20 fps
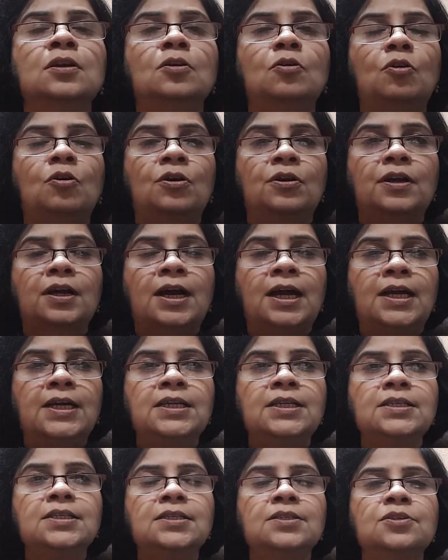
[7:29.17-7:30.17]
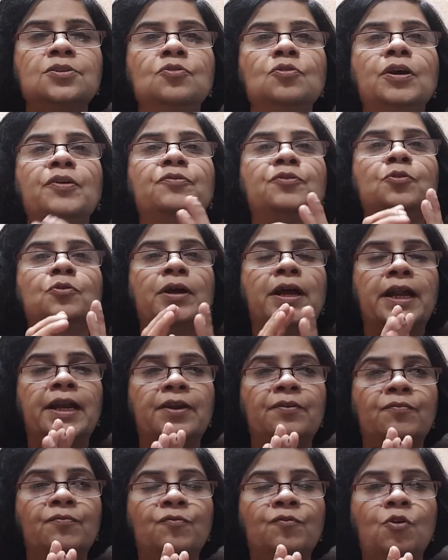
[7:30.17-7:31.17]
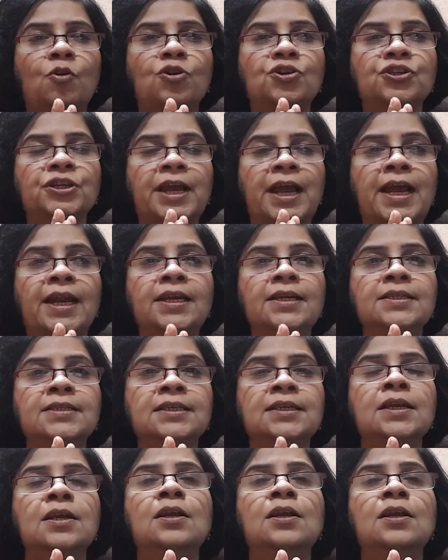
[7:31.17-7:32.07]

or eyes, you have to hand wash hands.